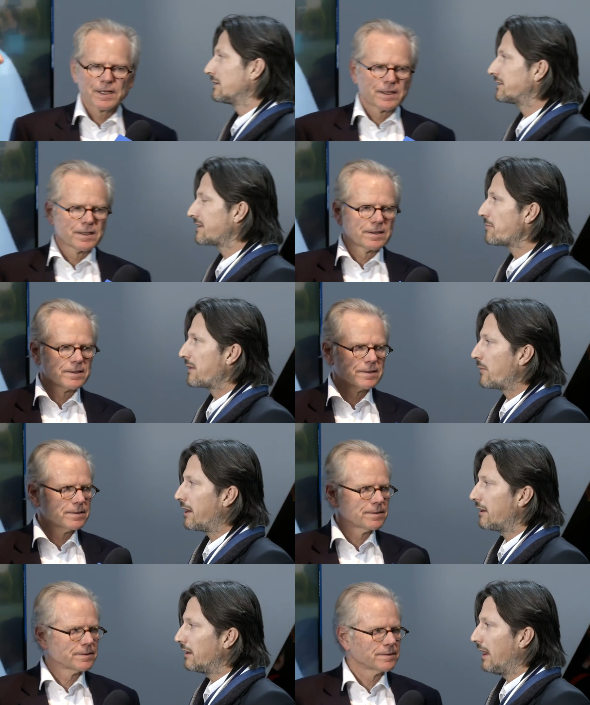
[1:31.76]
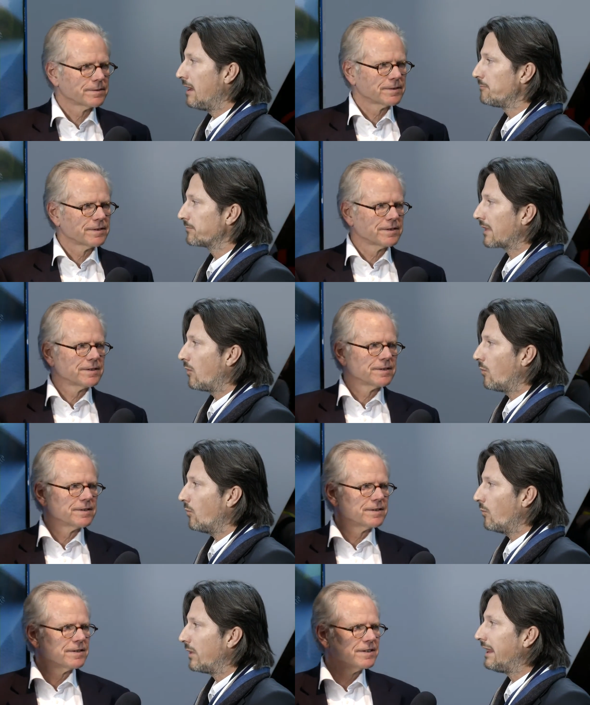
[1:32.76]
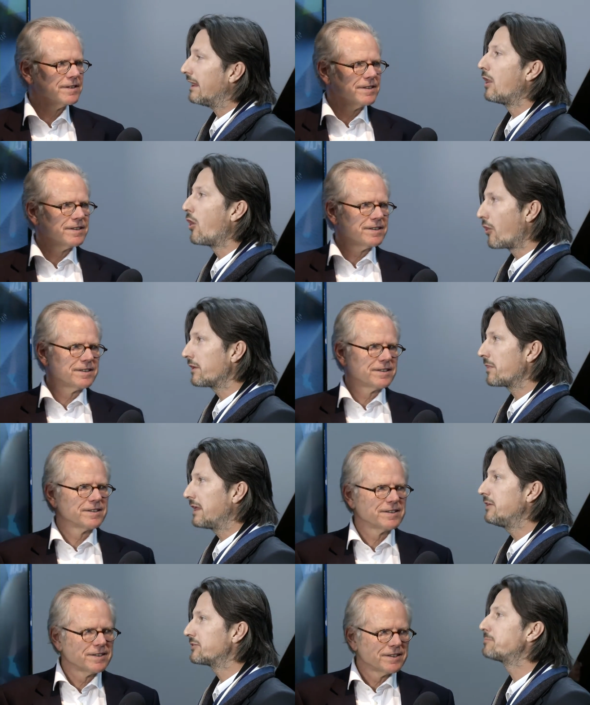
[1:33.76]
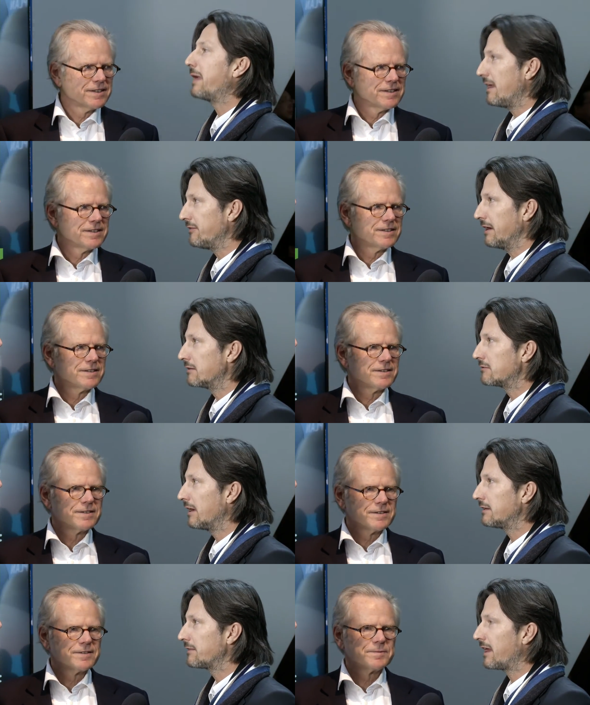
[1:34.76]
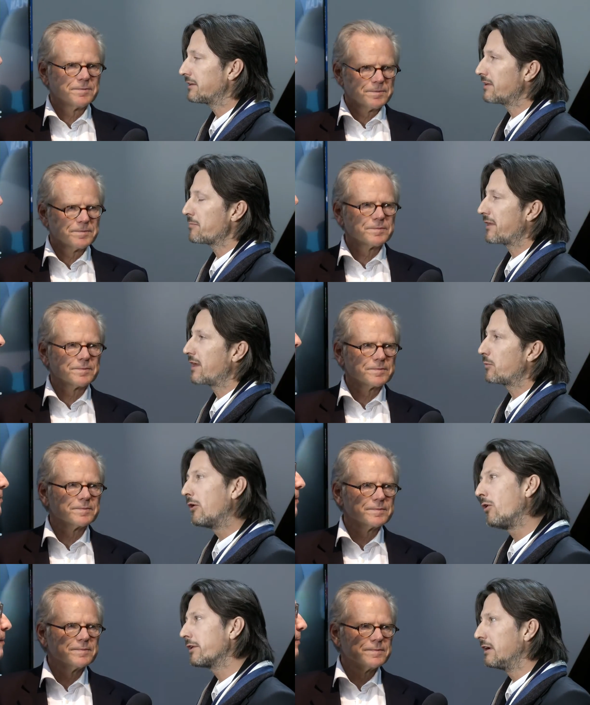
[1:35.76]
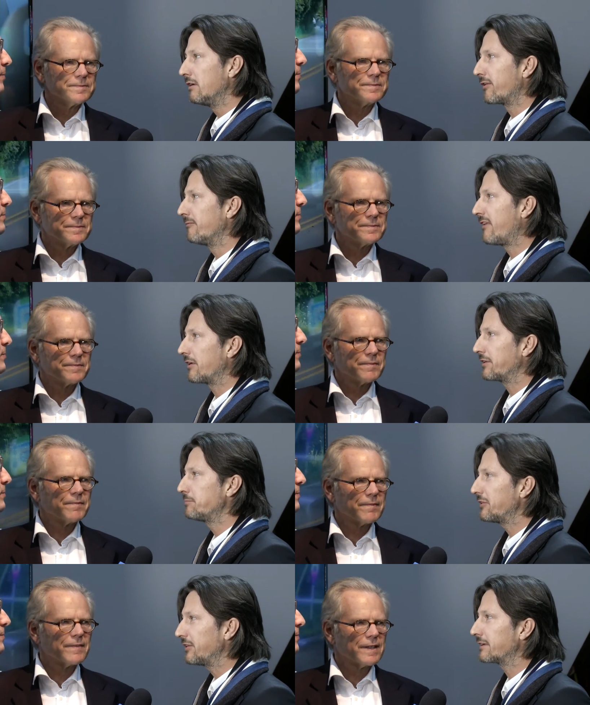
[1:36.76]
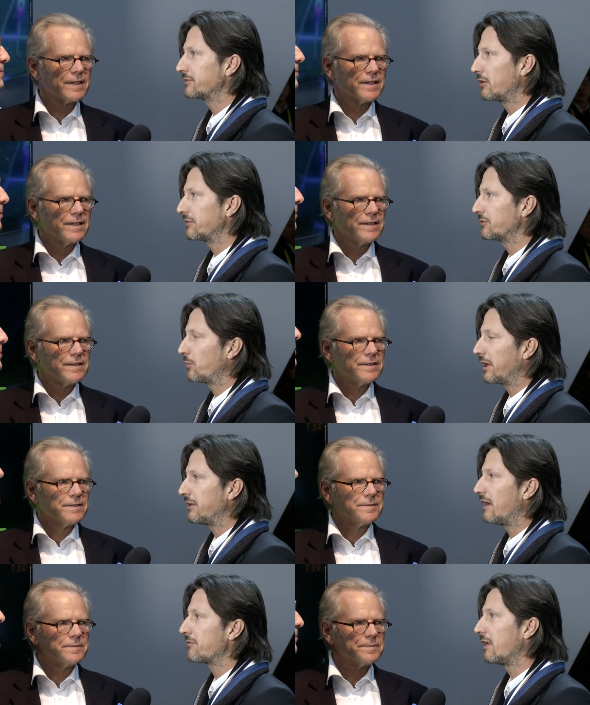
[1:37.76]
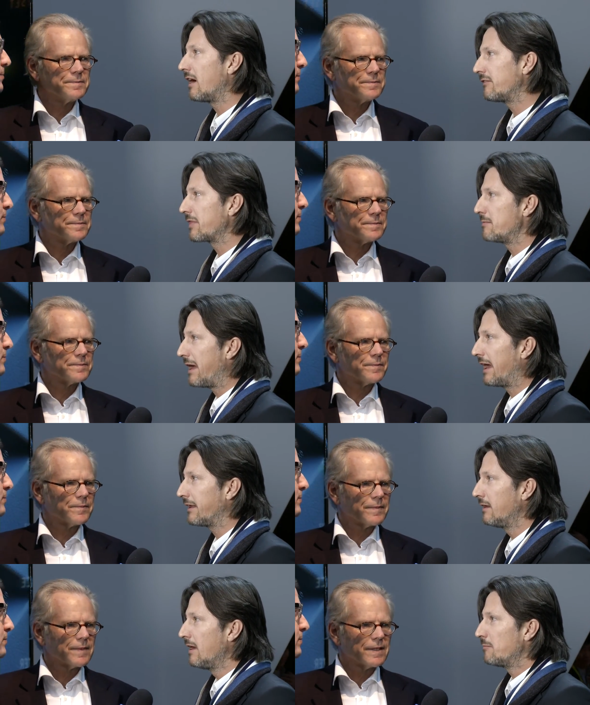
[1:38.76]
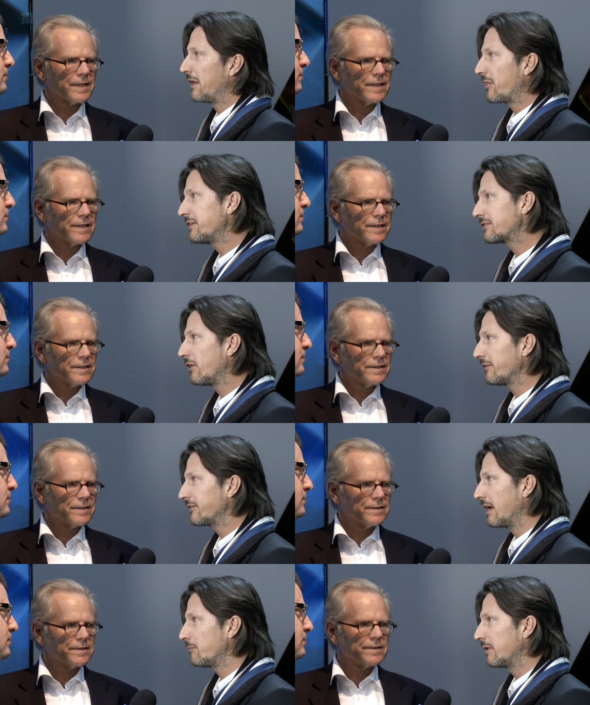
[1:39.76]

Speaker 1: That's something where. Um we learn the user's behavior, right? That is something that we all know from various music services where you have the love and the band. But this concept